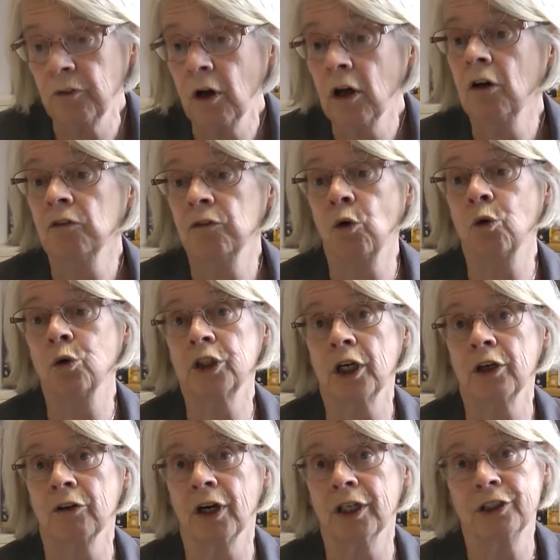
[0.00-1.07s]
4
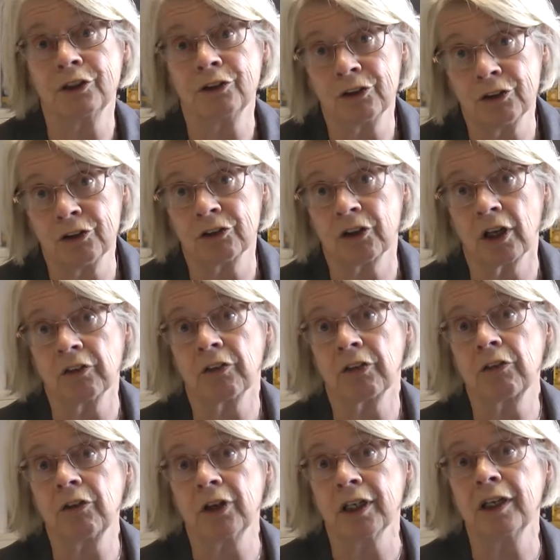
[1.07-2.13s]
generations instead of
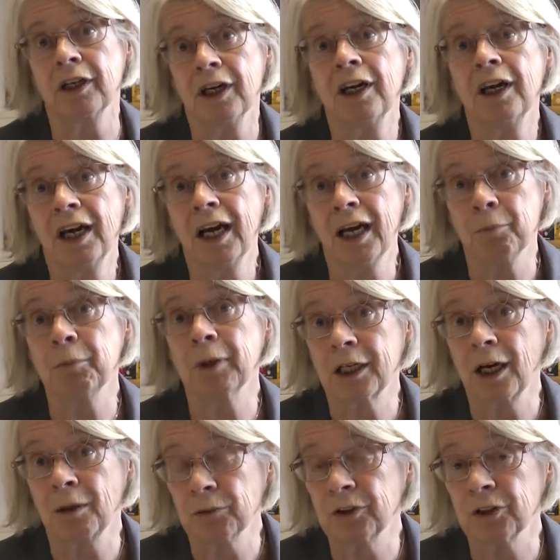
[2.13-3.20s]
3, it
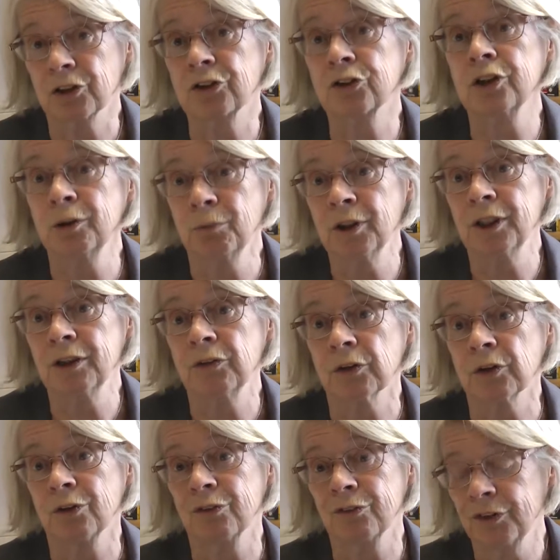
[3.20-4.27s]
becomes extremely
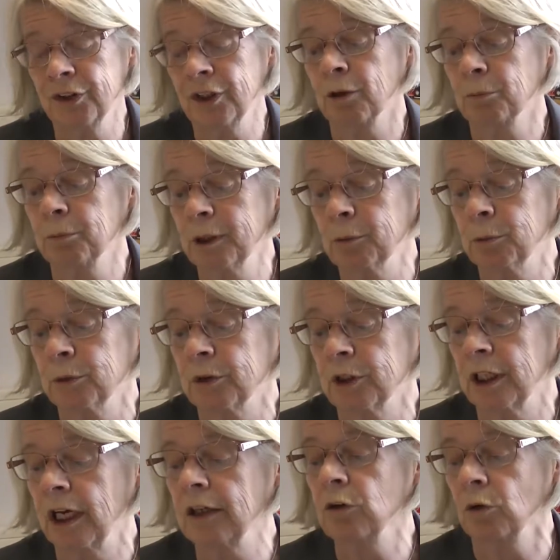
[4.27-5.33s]
difficult for young people to
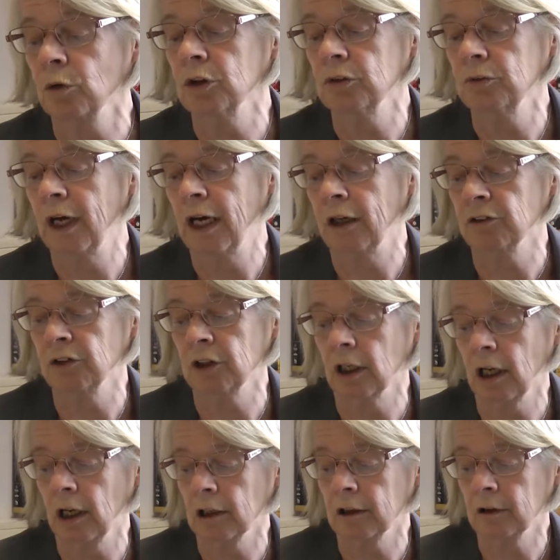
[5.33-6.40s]
get onto the housing
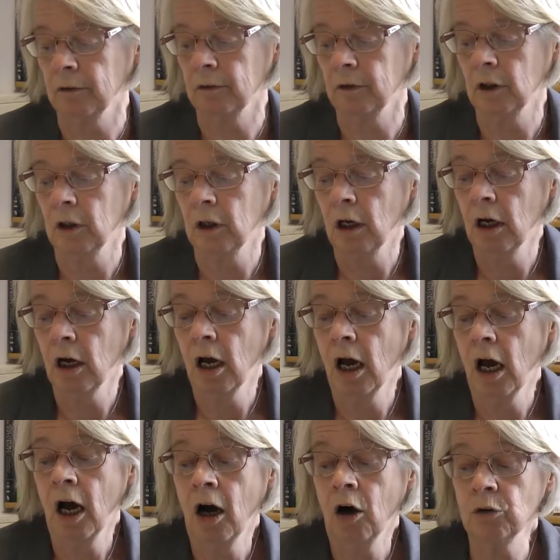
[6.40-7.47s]
ladder.
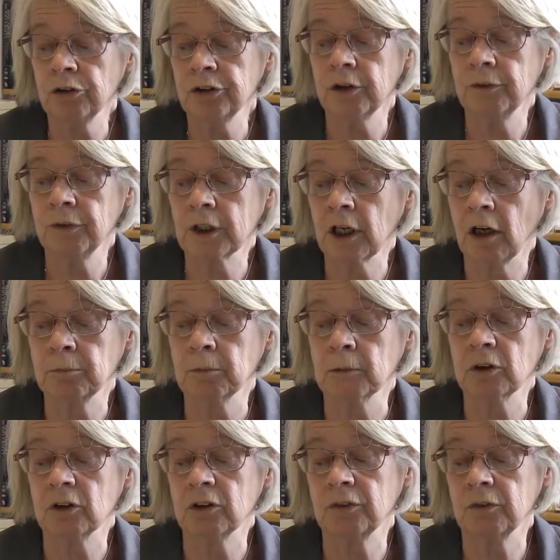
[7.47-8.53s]
Also for
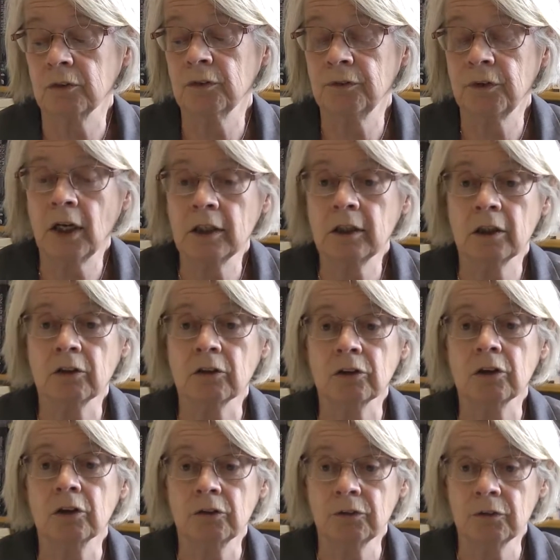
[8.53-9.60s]
governments, the
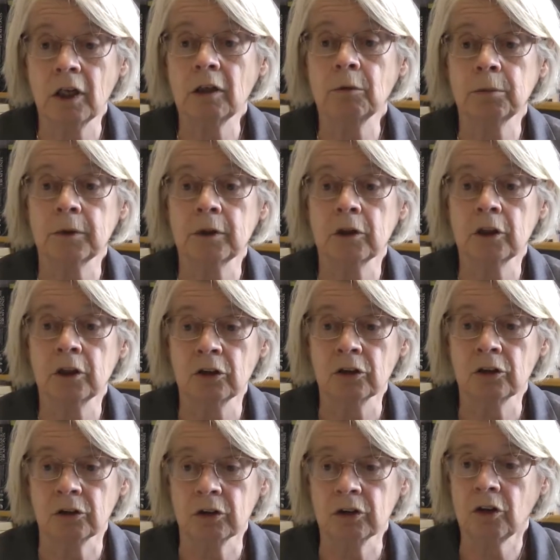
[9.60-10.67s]
finance and development
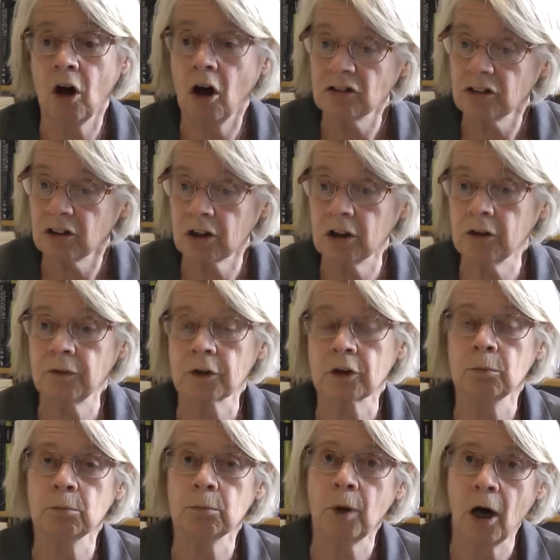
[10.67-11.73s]
industries are
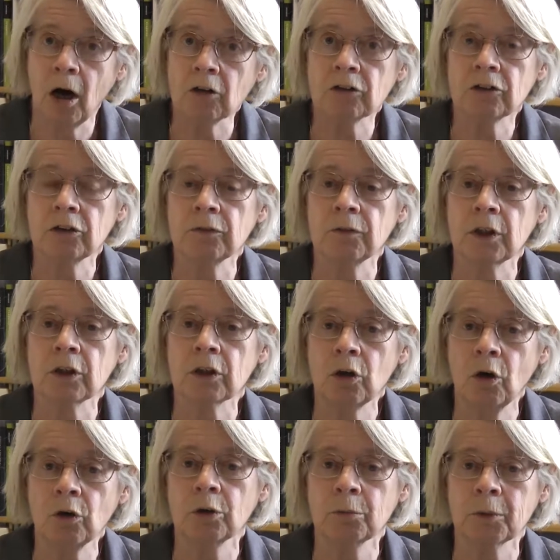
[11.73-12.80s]
significant parts of their
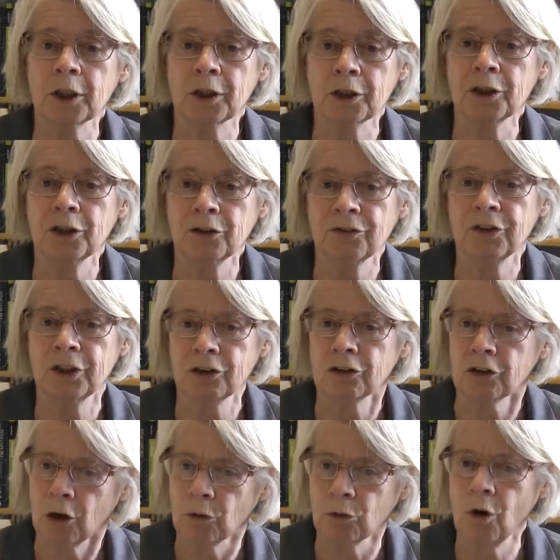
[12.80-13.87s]
economy, and if things
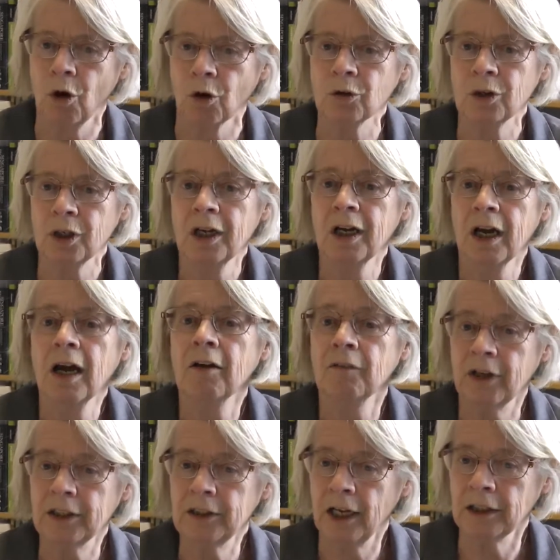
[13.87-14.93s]
go wrong,
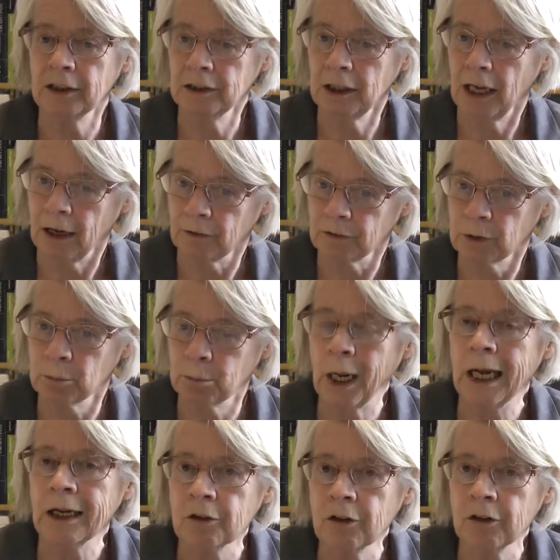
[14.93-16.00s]
they tend to have to
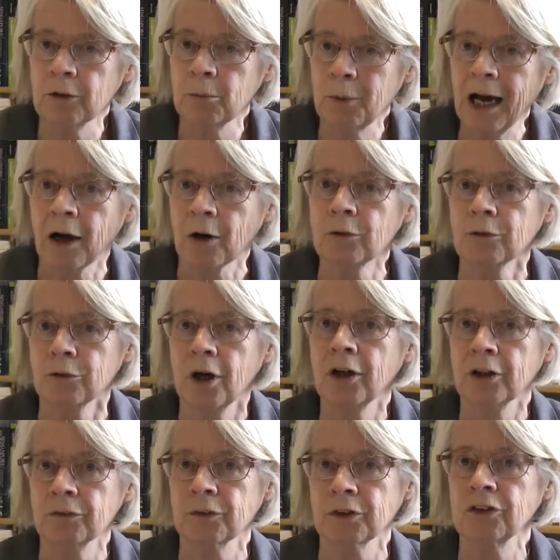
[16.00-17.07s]
bail them out
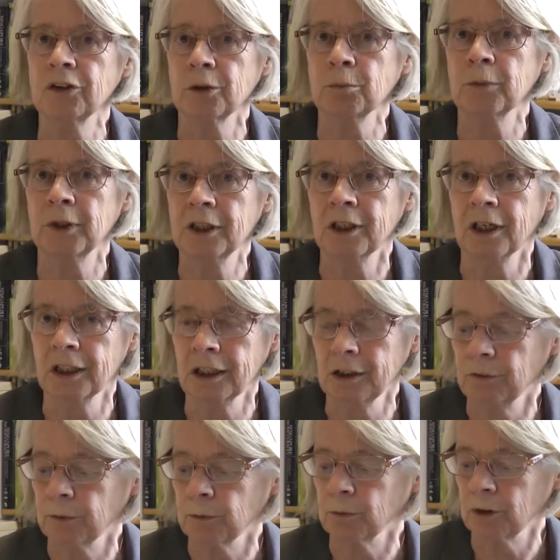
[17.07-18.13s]
rather than simply to
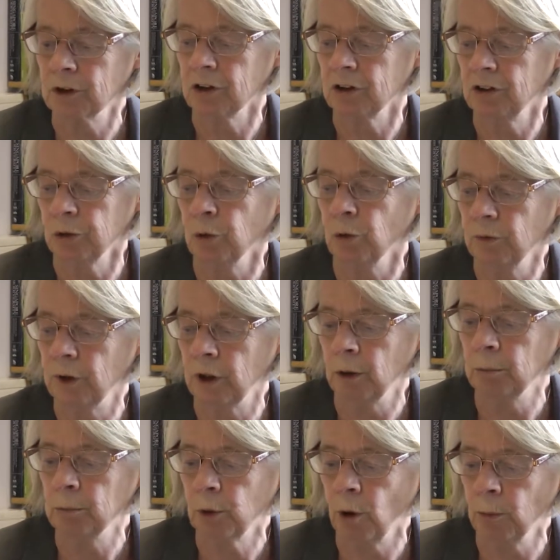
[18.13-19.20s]
leave them to sort their
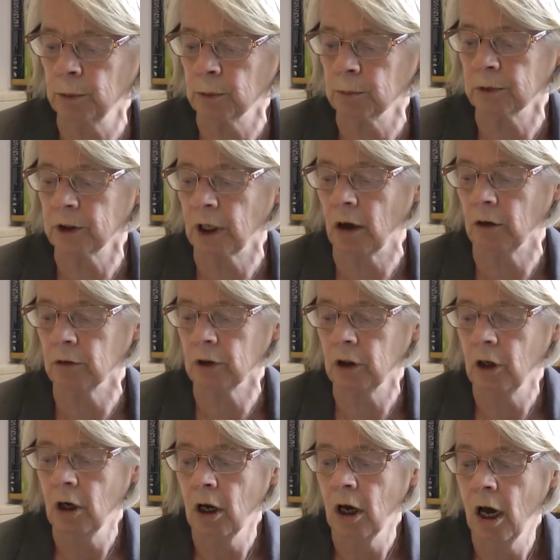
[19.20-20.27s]
own problems out.
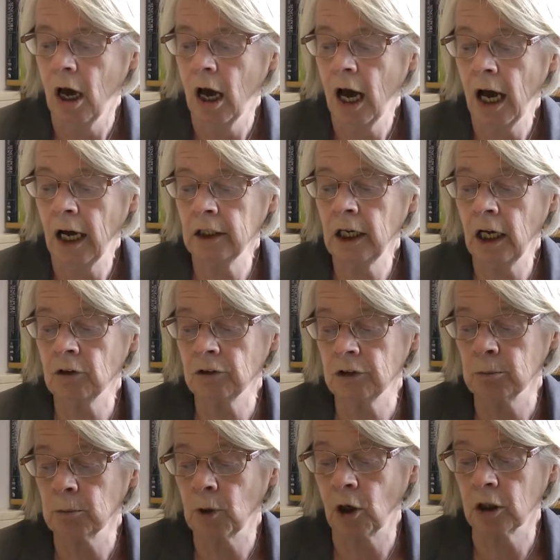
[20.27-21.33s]
And
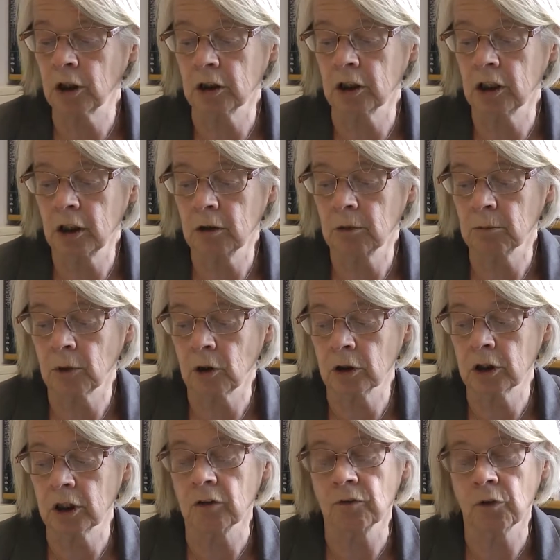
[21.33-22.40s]
housing
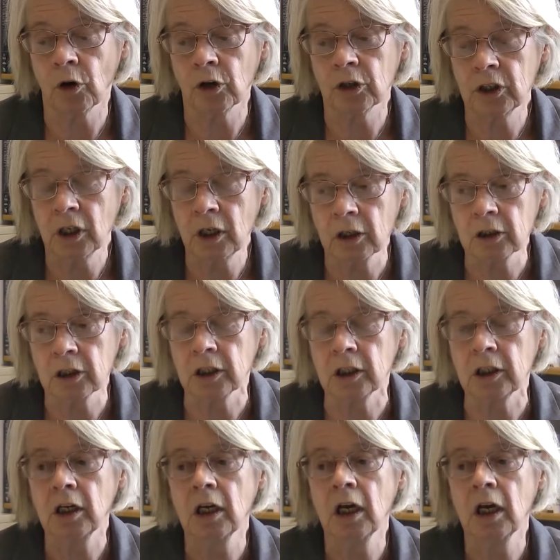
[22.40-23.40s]
market volatility